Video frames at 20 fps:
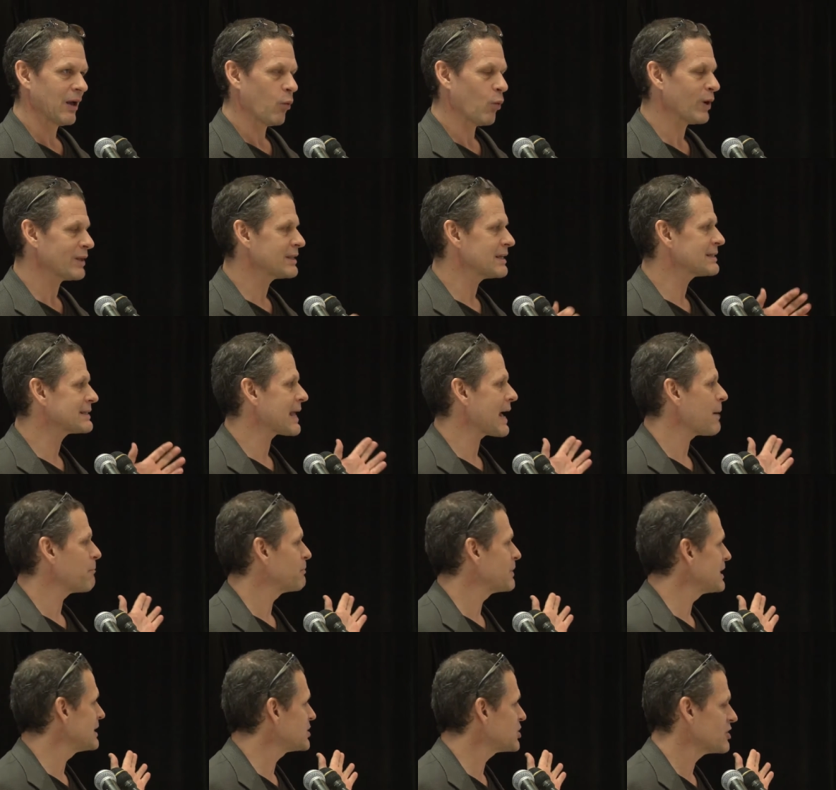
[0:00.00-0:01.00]
What does that
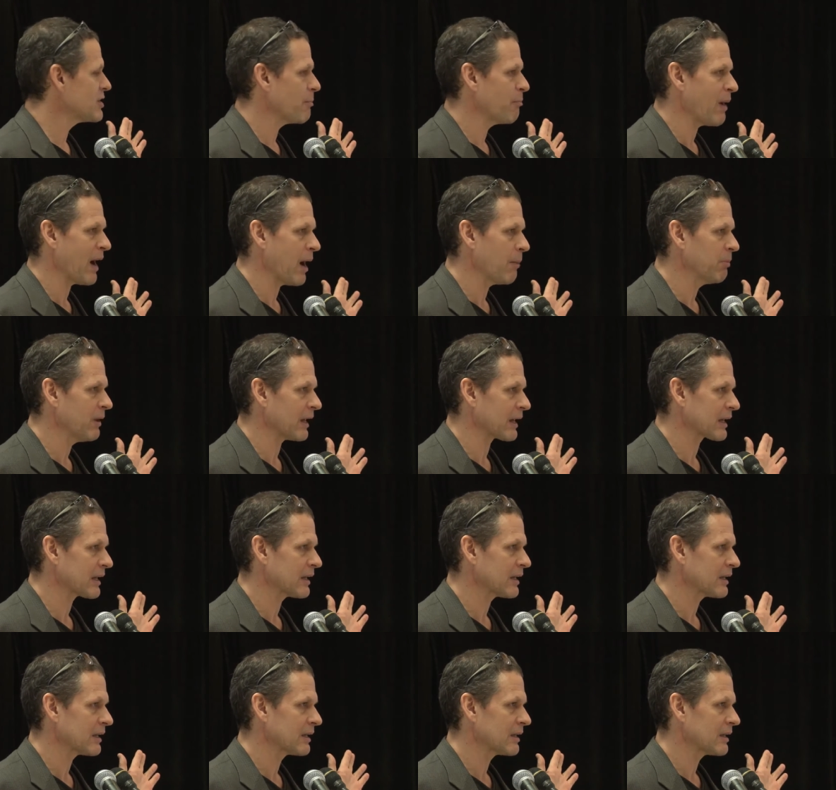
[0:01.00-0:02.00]
mean to the public?